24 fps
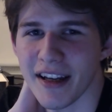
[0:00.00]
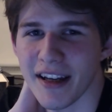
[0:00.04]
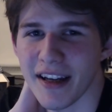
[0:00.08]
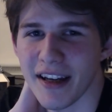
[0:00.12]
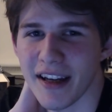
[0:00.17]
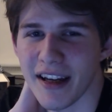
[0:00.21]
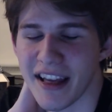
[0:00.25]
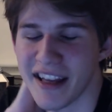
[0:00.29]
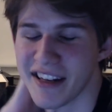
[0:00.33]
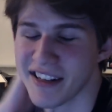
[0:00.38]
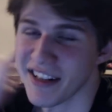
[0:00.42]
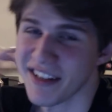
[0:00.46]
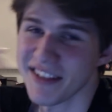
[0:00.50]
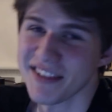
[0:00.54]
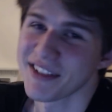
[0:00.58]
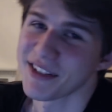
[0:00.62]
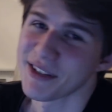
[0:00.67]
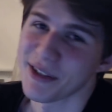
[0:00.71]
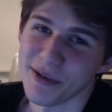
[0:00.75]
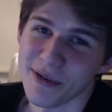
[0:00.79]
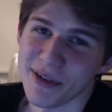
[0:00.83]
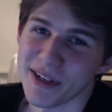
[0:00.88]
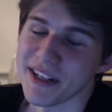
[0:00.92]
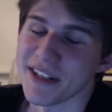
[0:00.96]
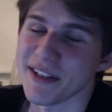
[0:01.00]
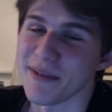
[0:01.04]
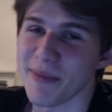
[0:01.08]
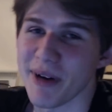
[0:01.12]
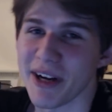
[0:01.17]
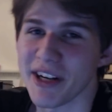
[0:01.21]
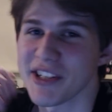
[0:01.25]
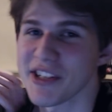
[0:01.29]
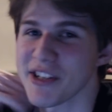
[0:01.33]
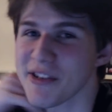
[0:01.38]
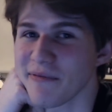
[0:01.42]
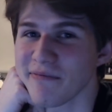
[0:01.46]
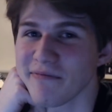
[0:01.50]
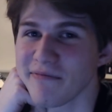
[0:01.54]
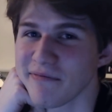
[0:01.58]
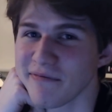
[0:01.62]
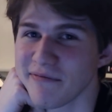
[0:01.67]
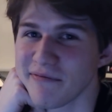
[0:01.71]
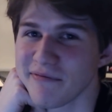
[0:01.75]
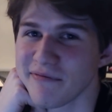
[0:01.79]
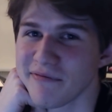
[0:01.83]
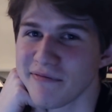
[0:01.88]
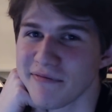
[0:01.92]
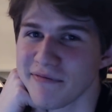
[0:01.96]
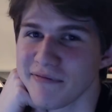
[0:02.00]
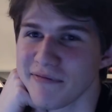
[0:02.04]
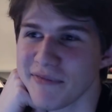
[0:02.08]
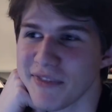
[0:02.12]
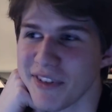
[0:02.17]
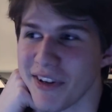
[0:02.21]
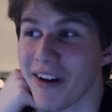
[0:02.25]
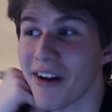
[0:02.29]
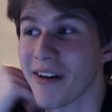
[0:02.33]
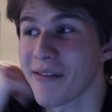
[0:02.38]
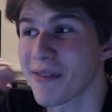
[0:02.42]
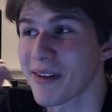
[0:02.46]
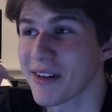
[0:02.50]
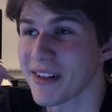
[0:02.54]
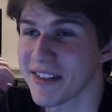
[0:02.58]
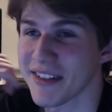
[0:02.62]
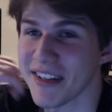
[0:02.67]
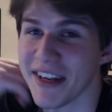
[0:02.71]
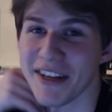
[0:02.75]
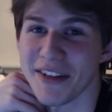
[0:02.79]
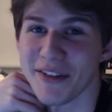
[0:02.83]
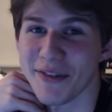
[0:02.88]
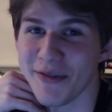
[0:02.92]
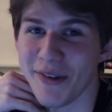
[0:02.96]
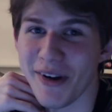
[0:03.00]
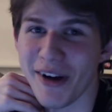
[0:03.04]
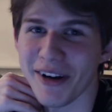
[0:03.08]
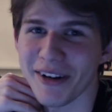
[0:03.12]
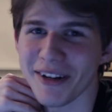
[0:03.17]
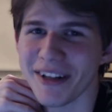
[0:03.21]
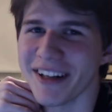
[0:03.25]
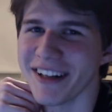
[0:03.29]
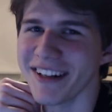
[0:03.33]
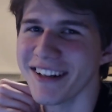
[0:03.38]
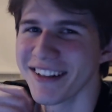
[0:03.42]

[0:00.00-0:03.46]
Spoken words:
It doesn't do it as much. So I'm going to say it's fair.